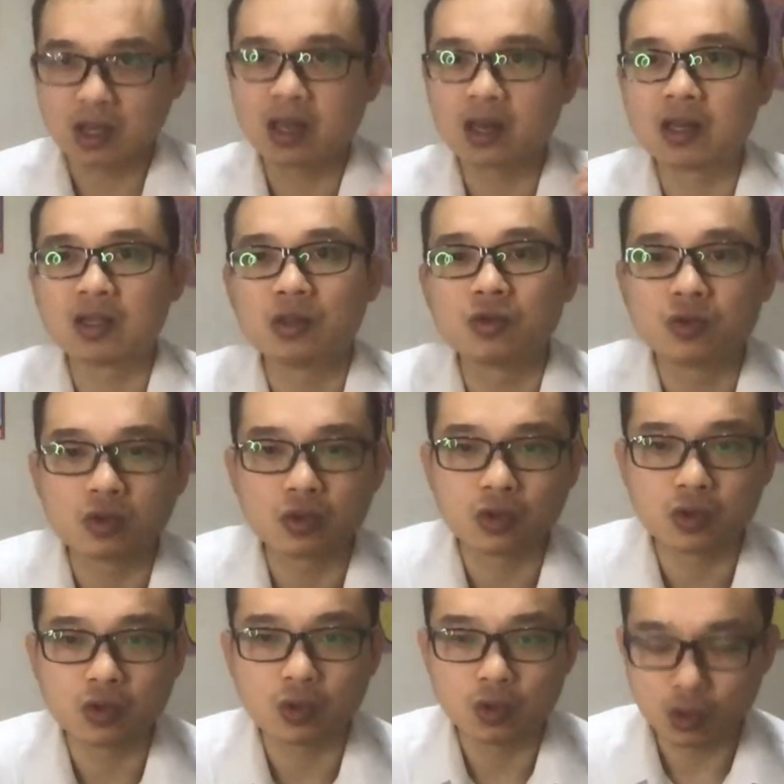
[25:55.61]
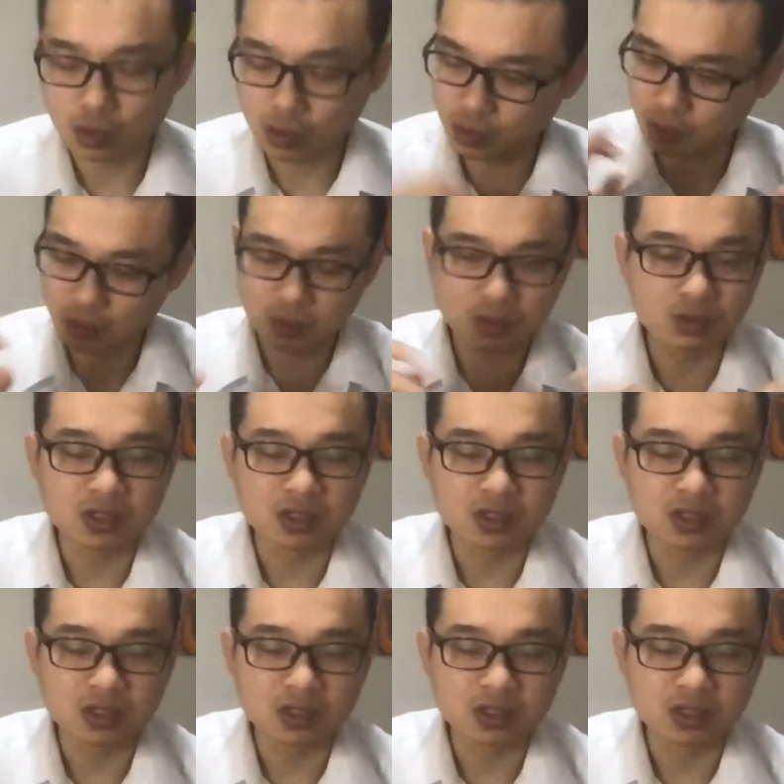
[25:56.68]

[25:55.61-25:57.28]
and then you